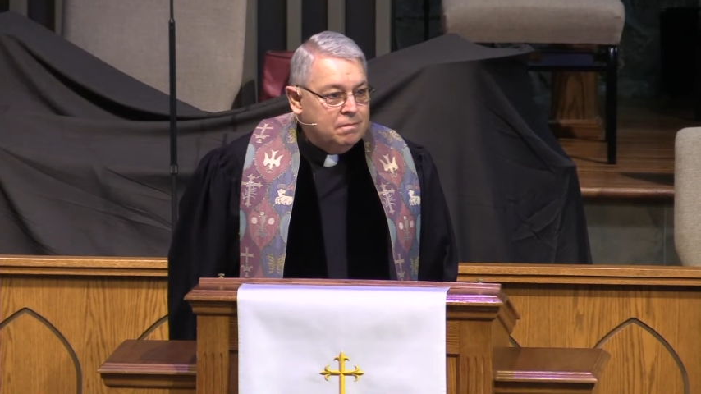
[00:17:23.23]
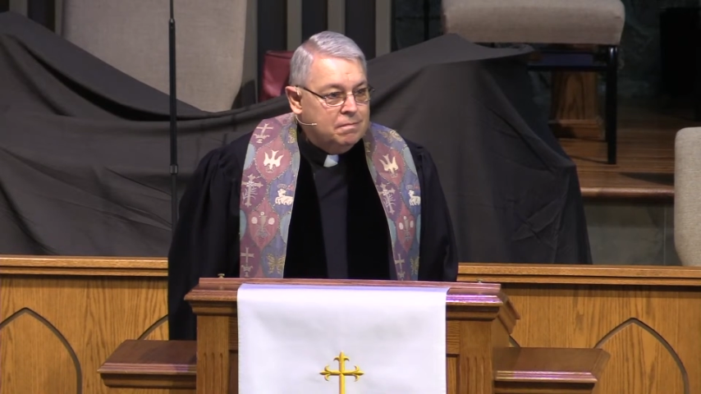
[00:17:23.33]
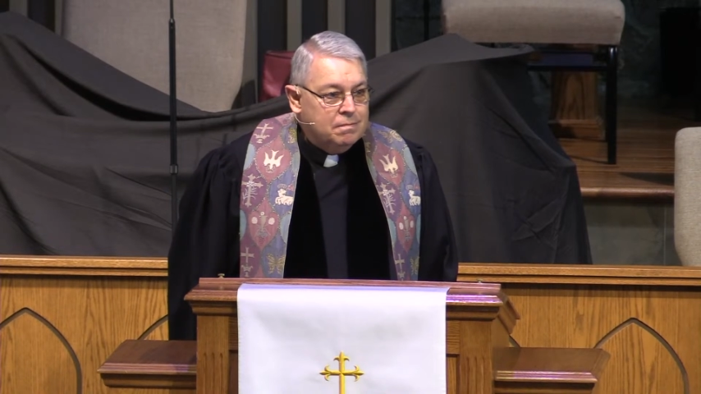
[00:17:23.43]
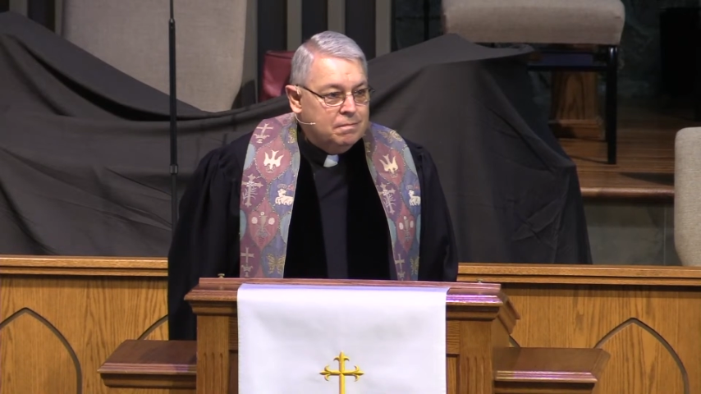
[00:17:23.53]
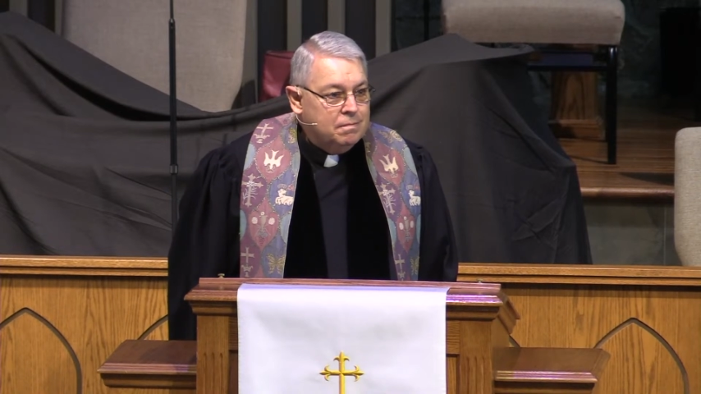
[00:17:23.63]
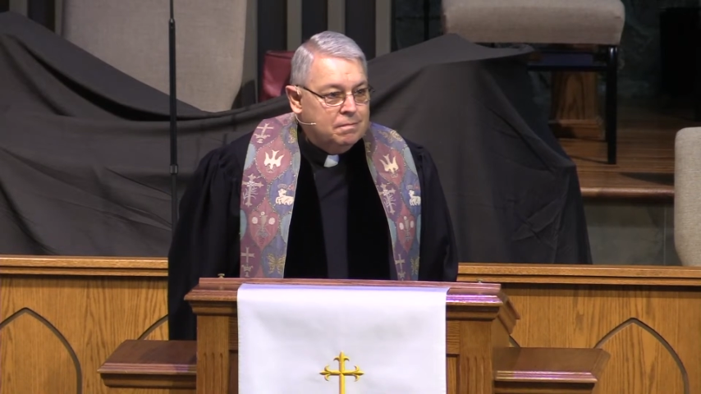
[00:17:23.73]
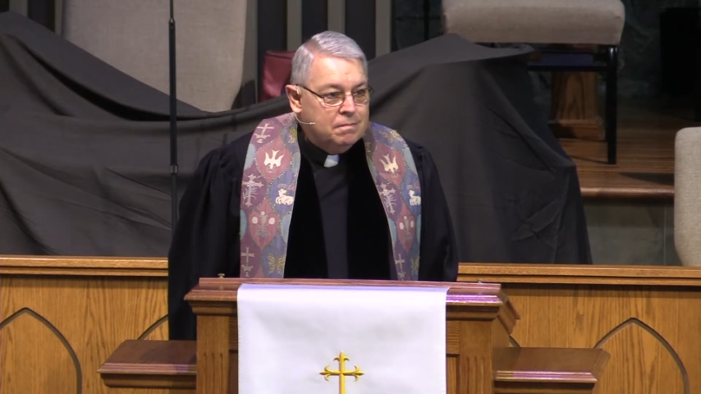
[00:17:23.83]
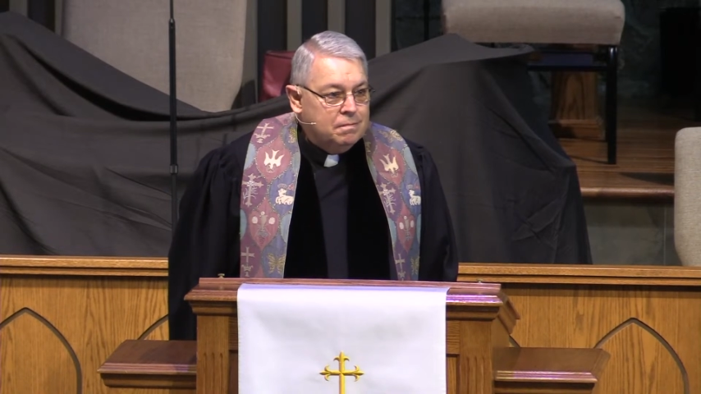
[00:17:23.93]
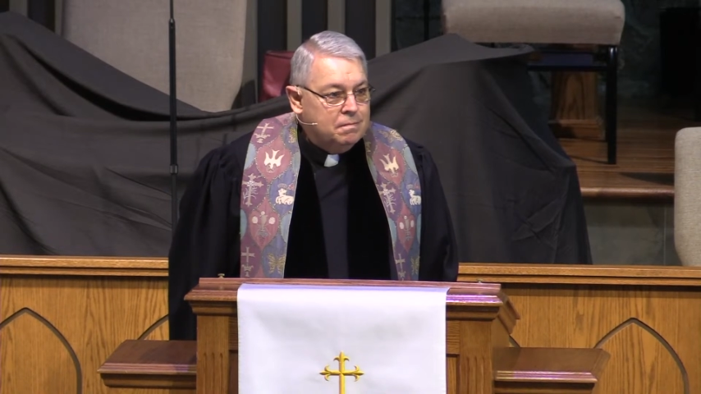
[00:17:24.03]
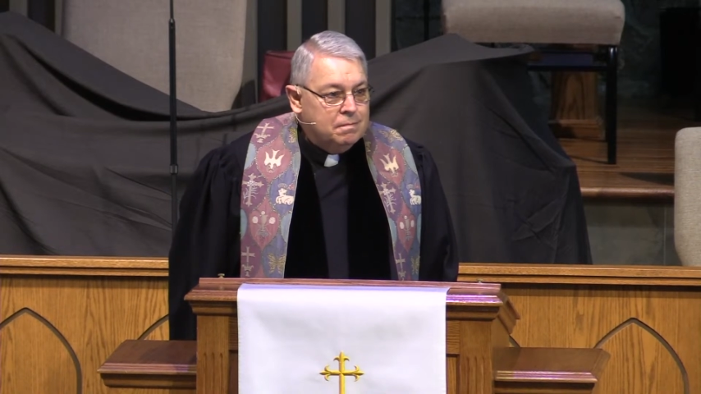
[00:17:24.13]

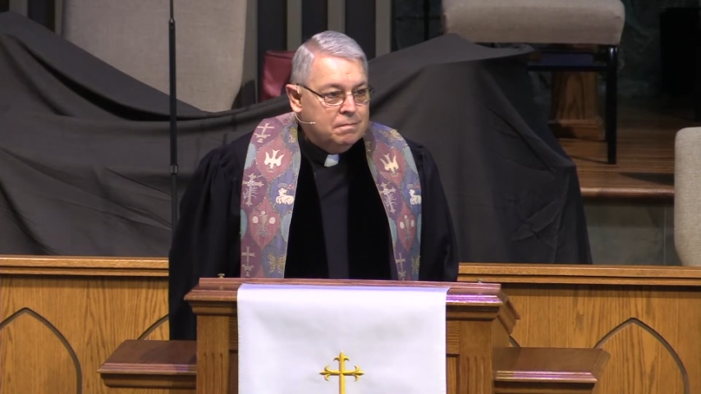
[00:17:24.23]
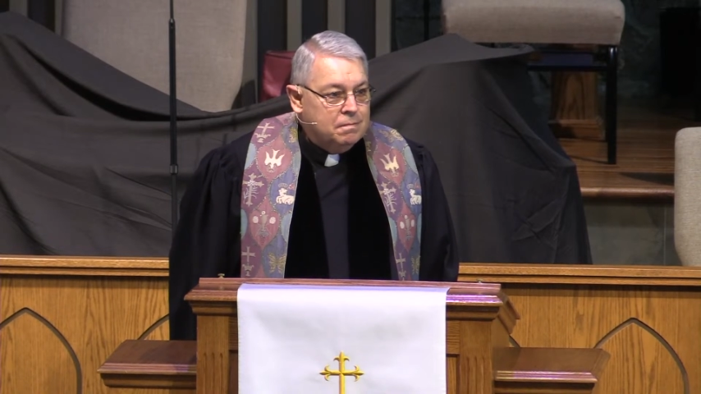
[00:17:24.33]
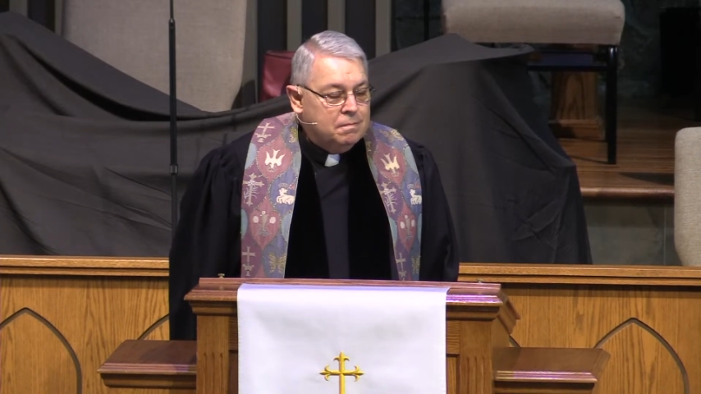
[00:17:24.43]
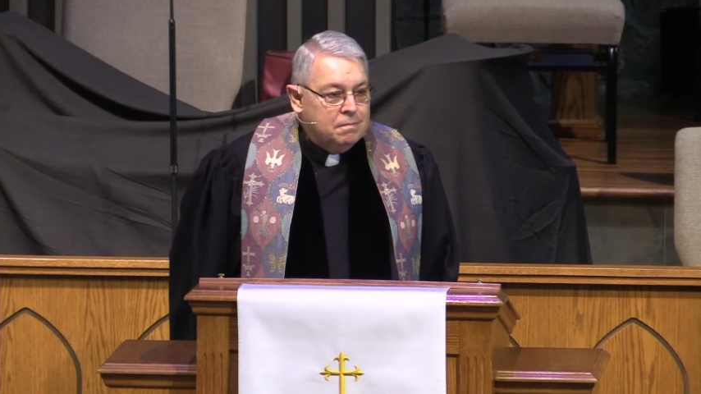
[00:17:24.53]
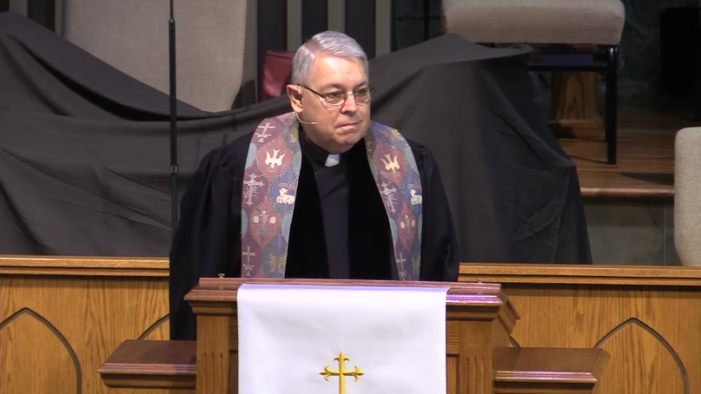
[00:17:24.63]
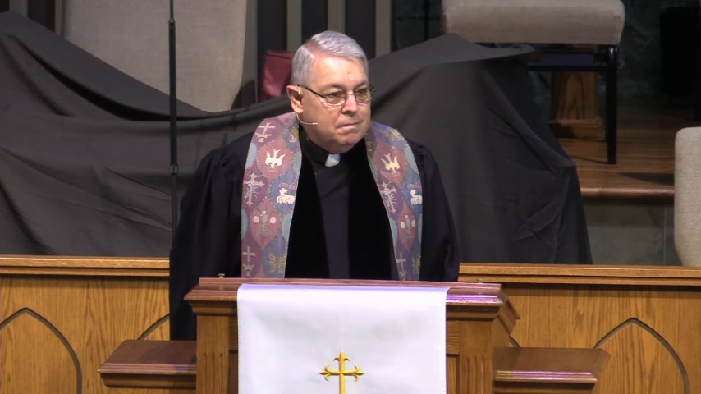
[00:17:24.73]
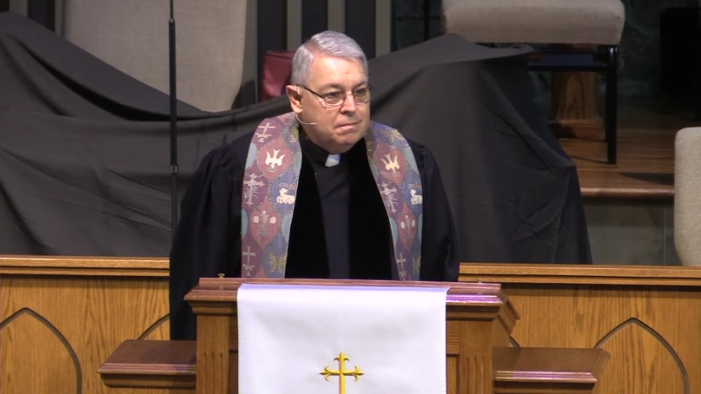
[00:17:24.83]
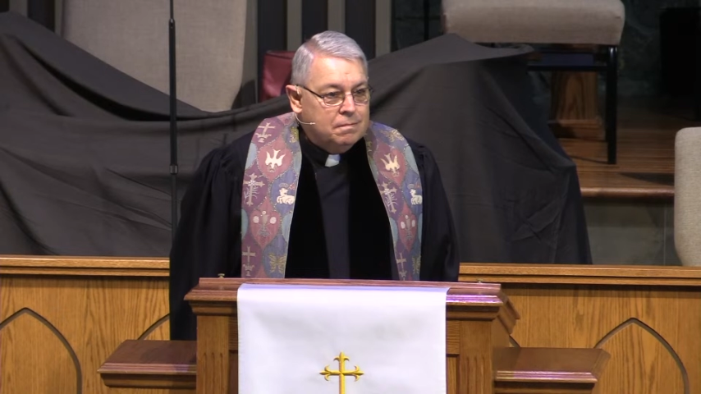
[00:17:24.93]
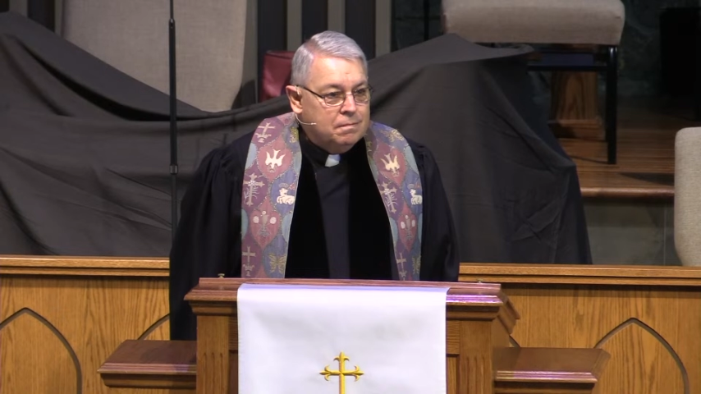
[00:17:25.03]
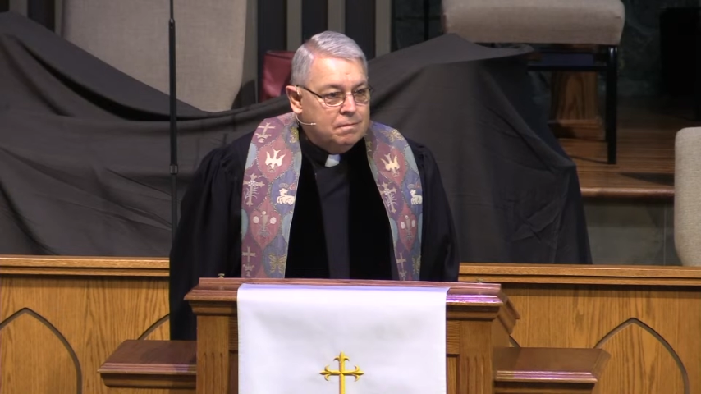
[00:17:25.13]
(no one is talking)